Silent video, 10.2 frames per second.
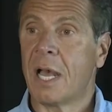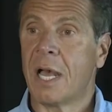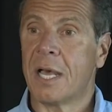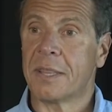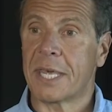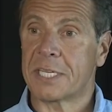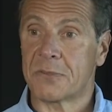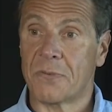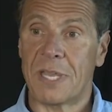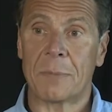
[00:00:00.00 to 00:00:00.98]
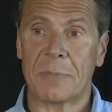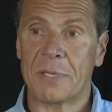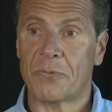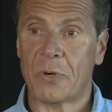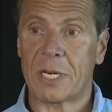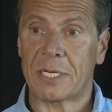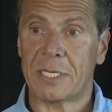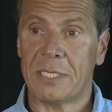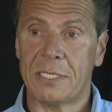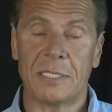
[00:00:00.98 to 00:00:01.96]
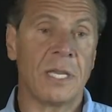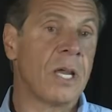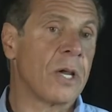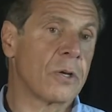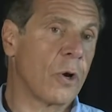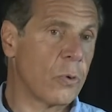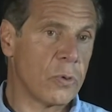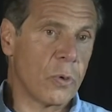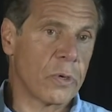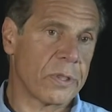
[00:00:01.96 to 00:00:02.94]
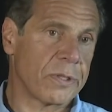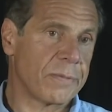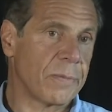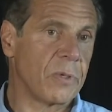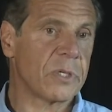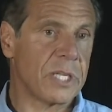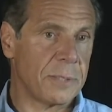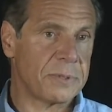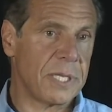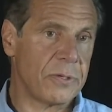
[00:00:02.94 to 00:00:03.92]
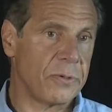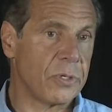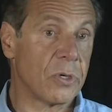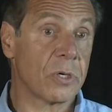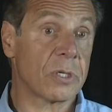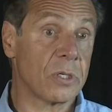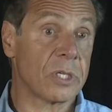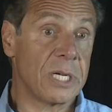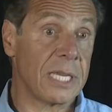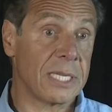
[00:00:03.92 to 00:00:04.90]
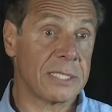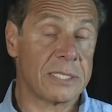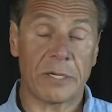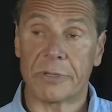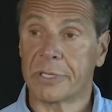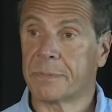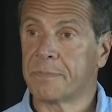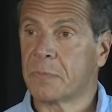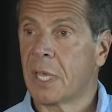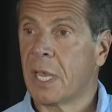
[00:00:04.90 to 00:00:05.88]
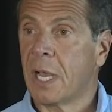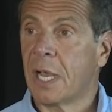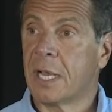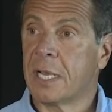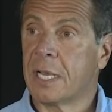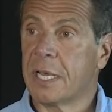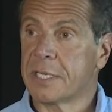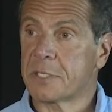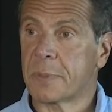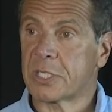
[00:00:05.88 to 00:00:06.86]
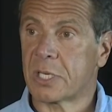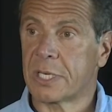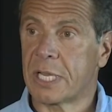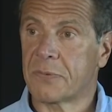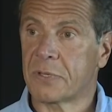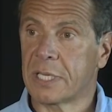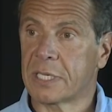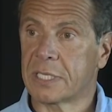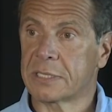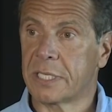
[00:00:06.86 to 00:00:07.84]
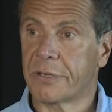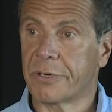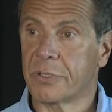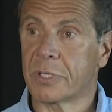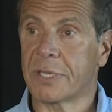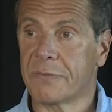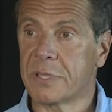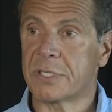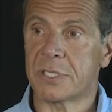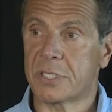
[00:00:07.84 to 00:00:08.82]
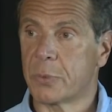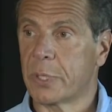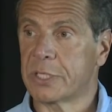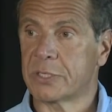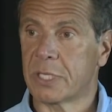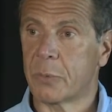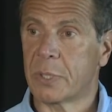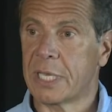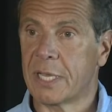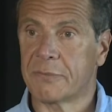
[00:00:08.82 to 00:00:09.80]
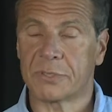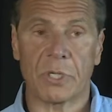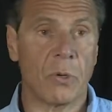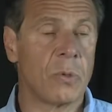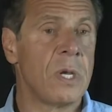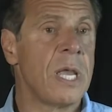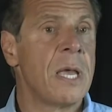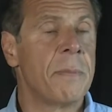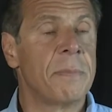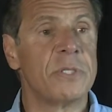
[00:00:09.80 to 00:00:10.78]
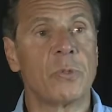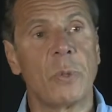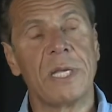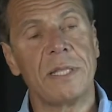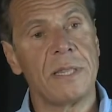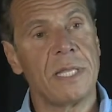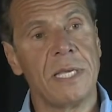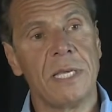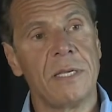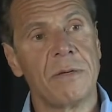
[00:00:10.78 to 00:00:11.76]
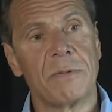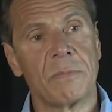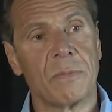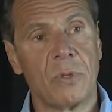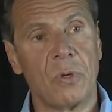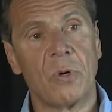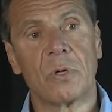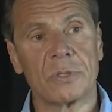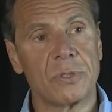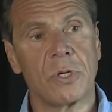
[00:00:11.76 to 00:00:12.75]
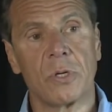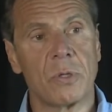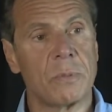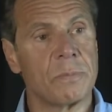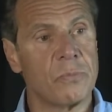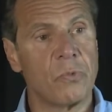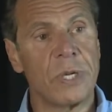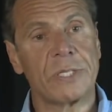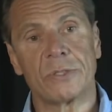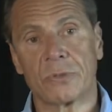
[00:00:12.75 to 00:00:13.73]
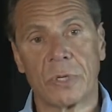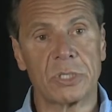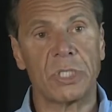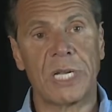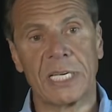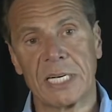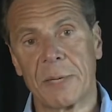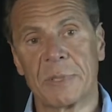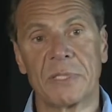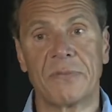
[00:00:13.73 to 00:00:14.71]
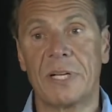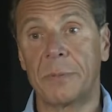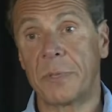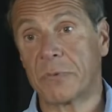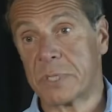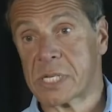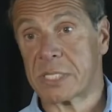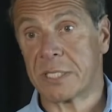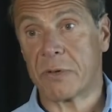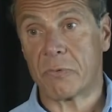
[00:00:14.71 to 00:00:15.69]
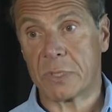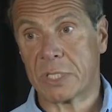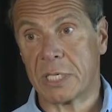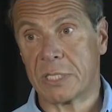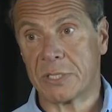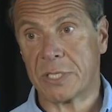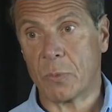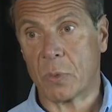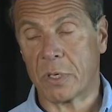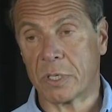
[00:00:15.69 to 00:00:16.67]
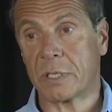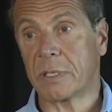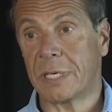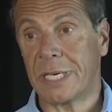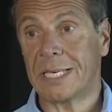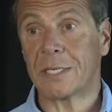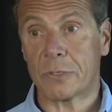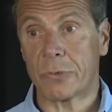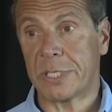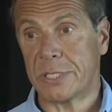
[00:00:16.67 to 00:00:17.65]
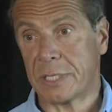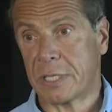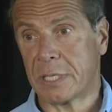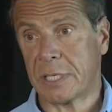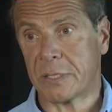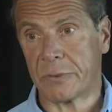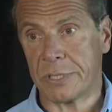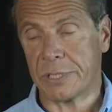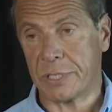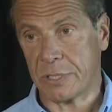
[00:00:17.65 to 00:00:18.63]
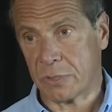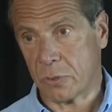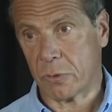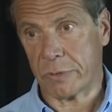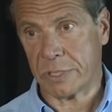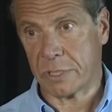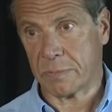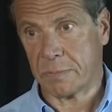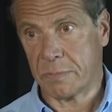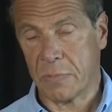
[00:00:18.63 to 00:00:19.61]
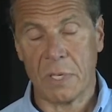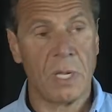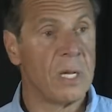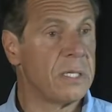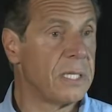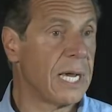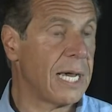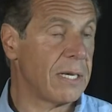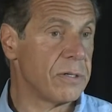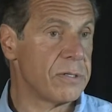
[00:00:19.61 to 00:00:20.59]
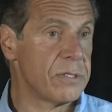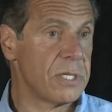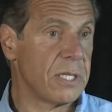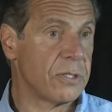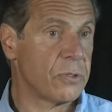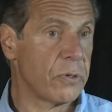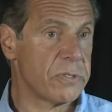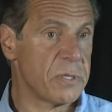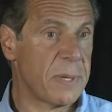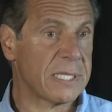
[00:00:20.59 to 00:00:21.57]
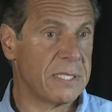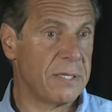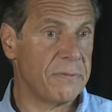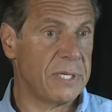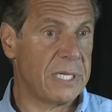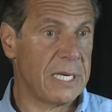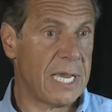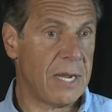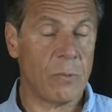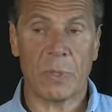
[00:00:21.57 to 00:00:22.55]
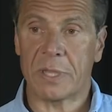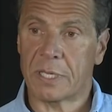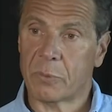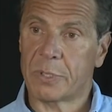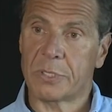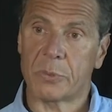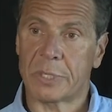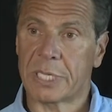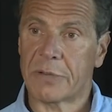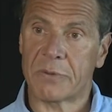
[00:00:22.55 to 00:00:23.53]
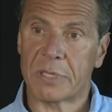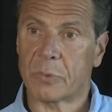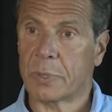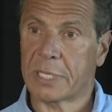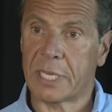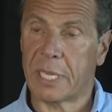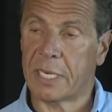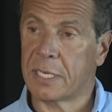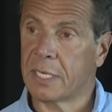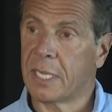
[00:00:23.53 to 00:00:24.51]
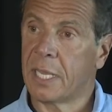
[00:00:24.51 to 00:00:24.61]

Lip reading: that is family-friendly. Go north. Look at upstate New York. Look at Lake Ontario. And especially now for Lake Ontario, given the situation that we have. So between the long-term reconstruction, economic development, resiliency work, increasing the tourism dollars and the tourism activity now, we think we're doing everything we can